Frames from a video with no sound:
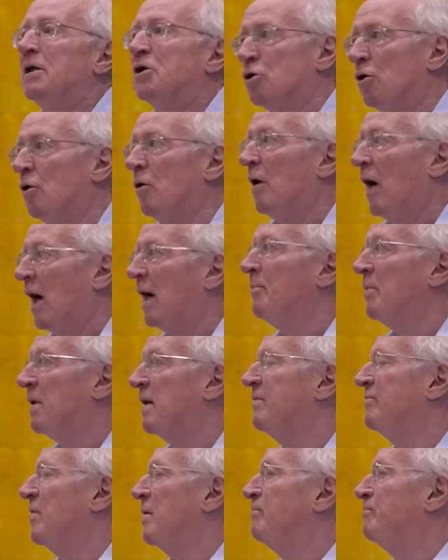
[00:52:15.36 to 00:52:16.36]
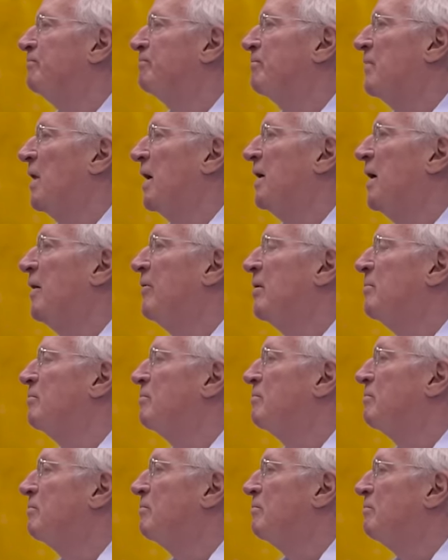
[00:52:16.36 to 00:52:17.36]
Sure, I believe it. I know it.
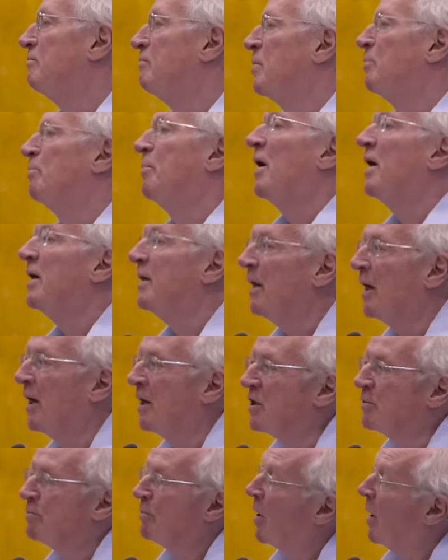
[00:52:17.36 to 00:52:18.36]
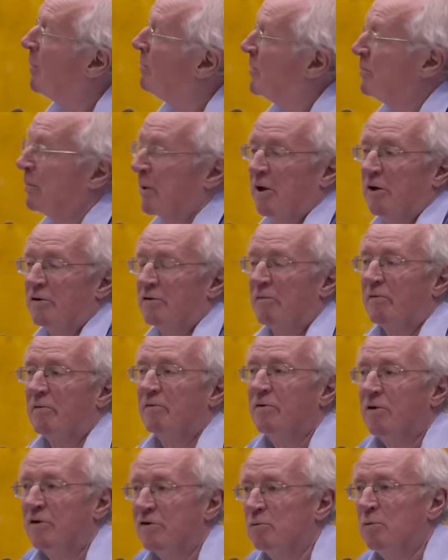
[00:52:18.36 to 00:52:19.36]
But by and large, perhaps because of the
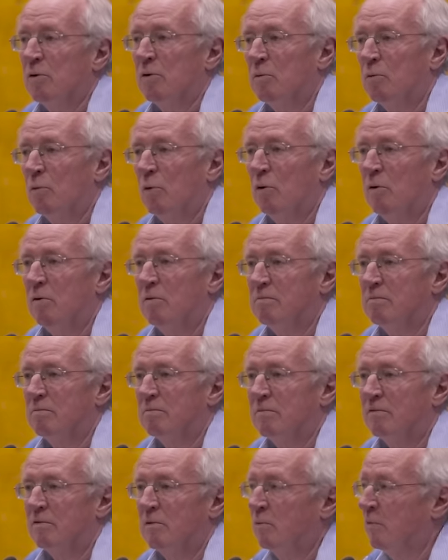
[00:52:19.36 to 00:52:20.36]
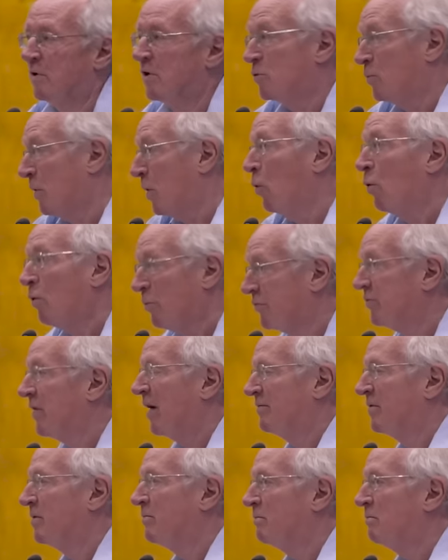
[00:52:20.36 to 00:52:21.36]
First World War, from which we all
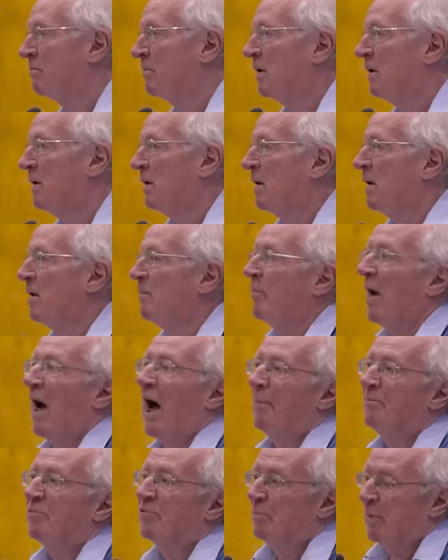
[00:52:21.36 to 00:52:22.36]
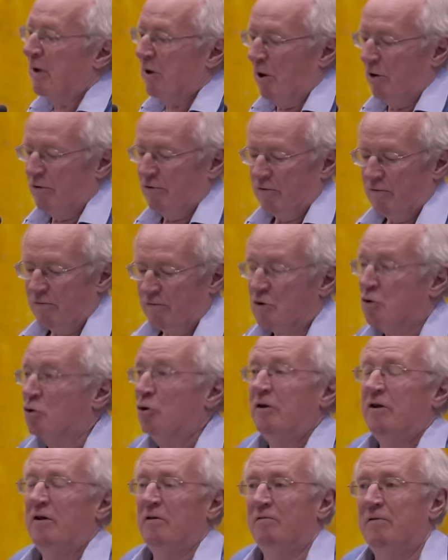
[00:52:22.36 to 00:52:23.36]
suffered, perhaps because of the
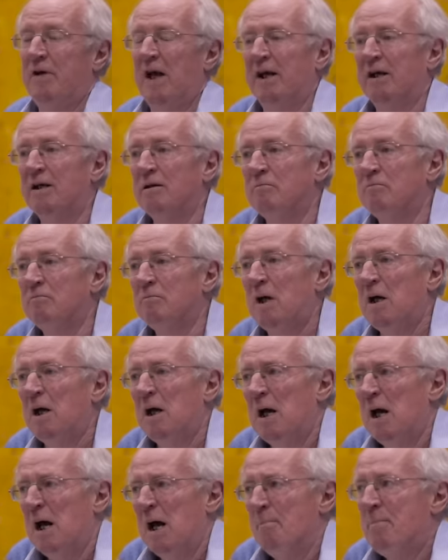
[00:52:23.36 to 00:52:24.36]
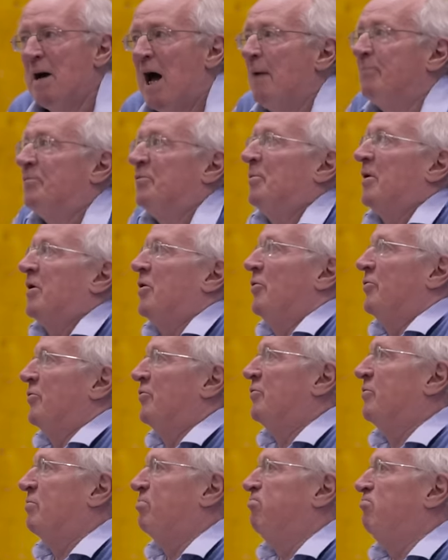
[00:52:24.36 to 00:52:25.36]
Treaty of Vienna, perhaps
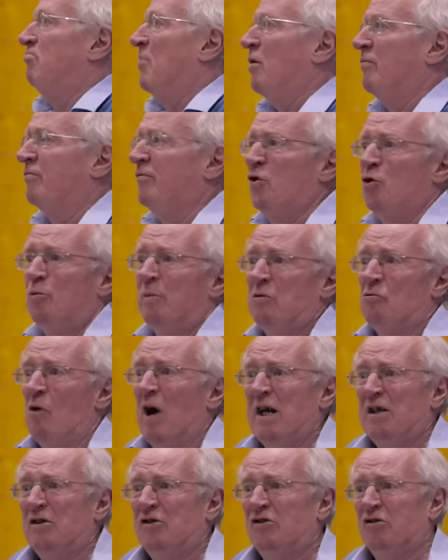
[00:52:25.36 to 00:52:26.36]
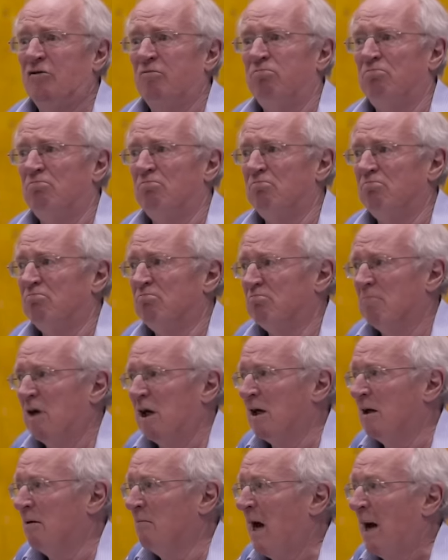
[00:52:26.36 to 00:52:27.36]
because of human rights,
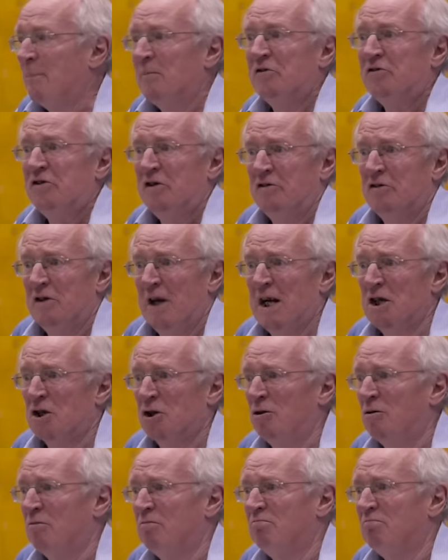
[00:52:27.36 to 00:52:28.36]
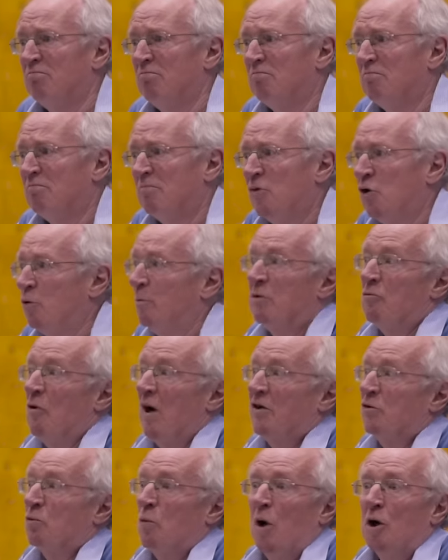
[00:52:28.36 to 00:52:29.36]
Amnesty International, Human
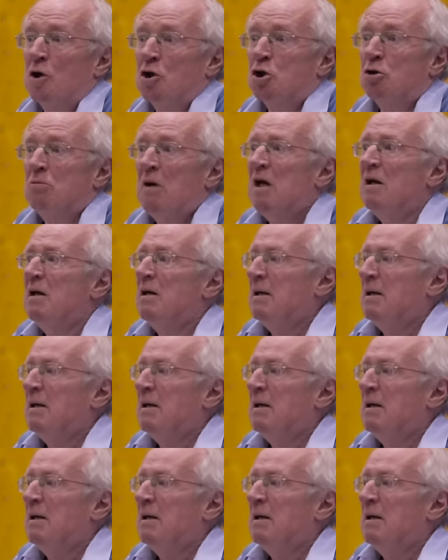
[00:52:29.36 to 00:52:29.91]
Rights Watch,